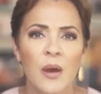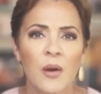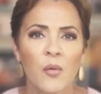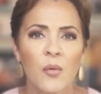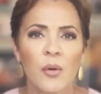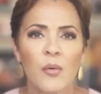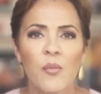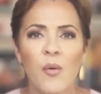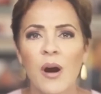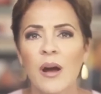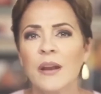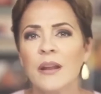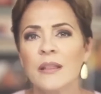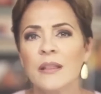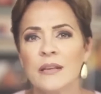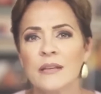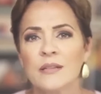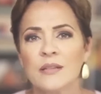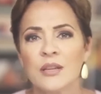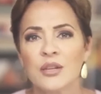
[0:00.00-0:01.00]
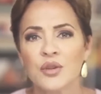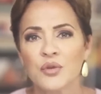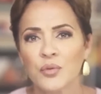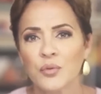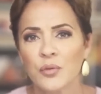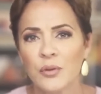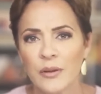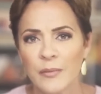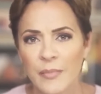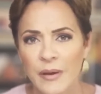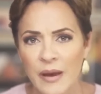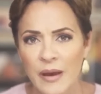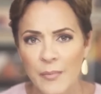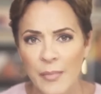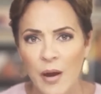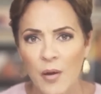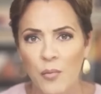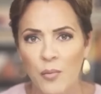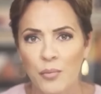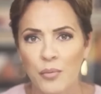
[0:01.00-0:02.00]
we wanted this to truly be
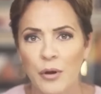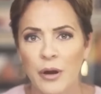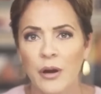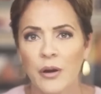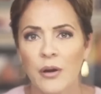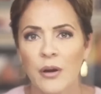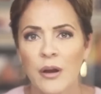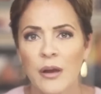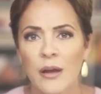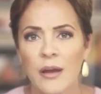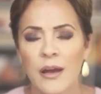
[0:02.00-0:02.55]
about prayer.